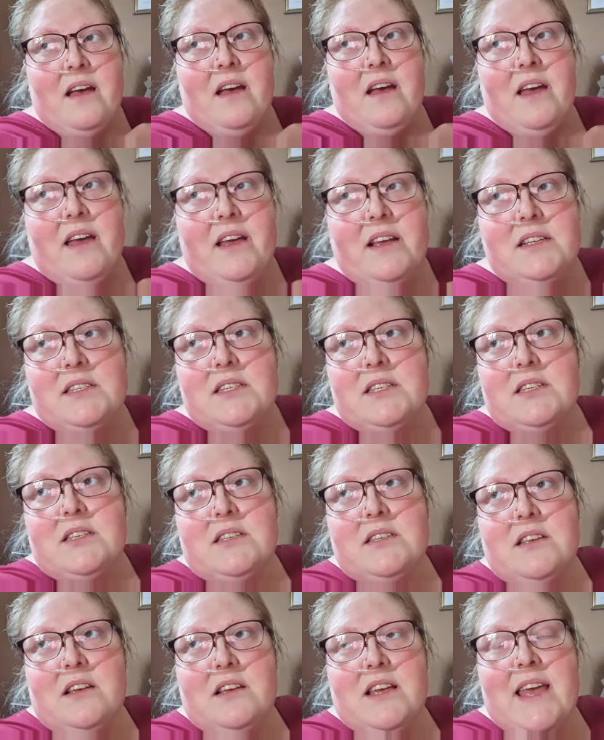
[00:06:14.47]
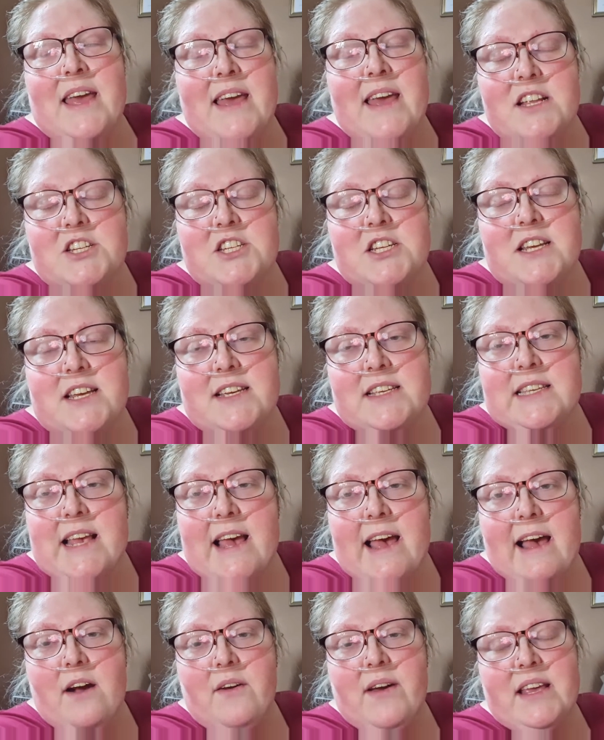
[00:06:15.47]
It's itchy as
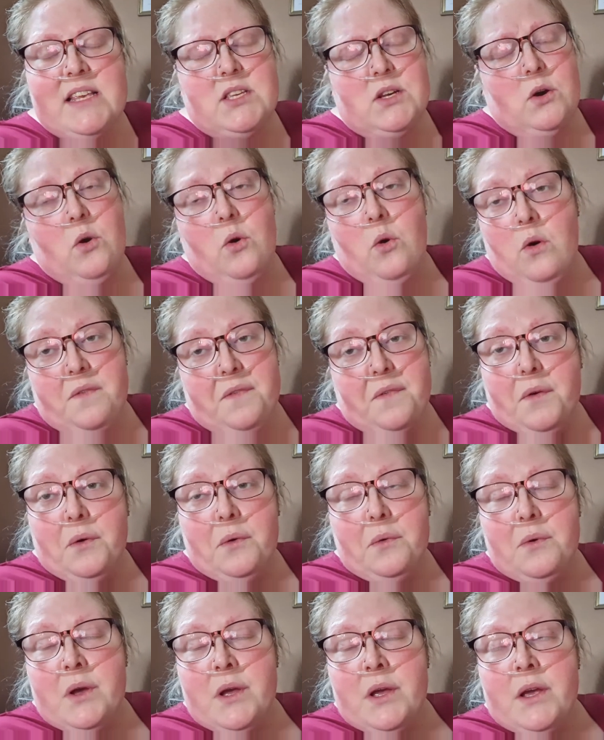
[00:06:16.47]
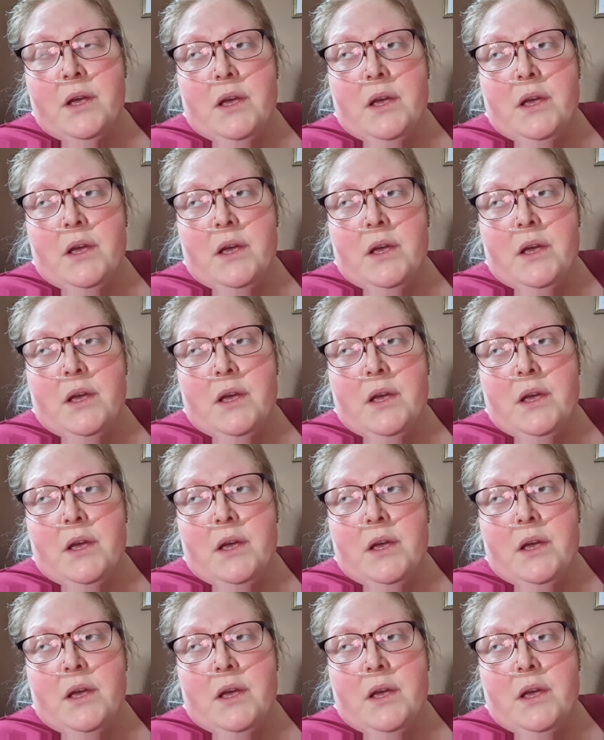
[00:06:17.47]
hell. It's awful.